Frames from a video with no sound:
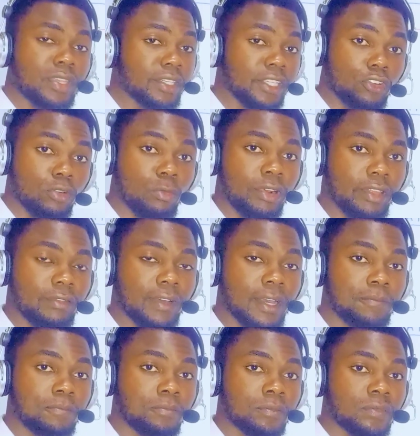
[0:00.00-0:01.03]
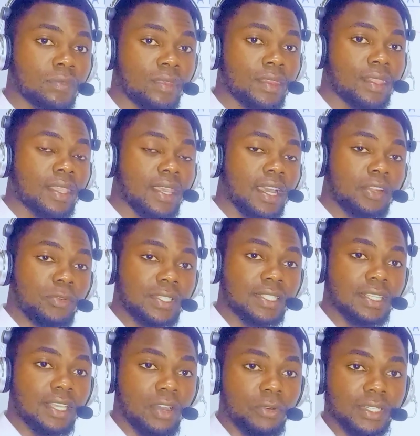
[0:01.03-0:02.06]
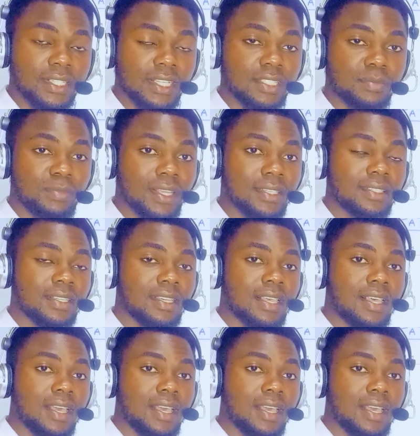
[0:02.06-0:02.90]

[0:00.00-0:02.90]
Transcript: in the normal liver, and we see how it takes place.